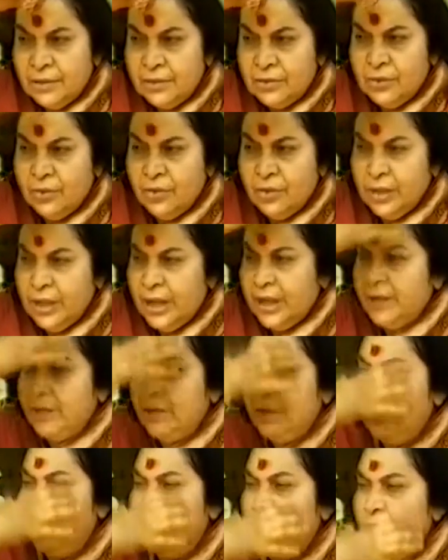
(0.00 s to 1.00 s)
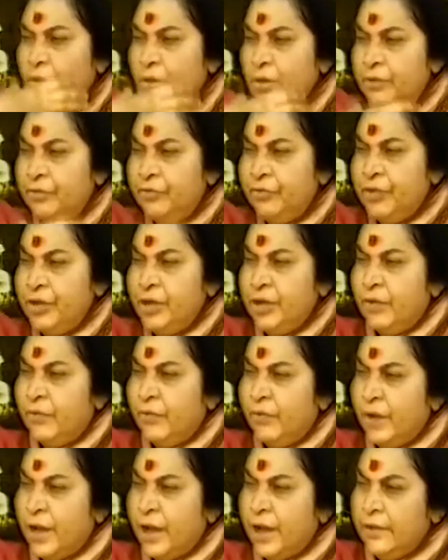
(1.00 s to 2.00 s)
so that the whole tree of
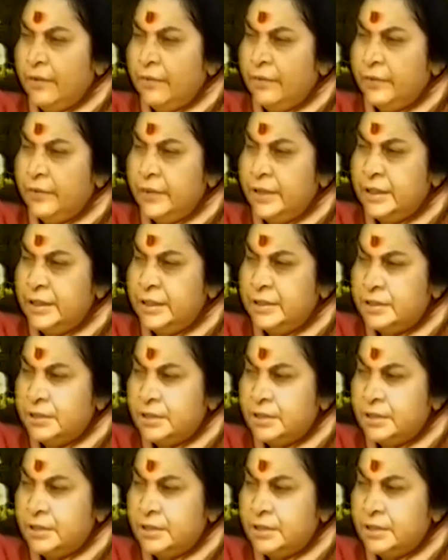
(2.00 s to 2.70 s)
life is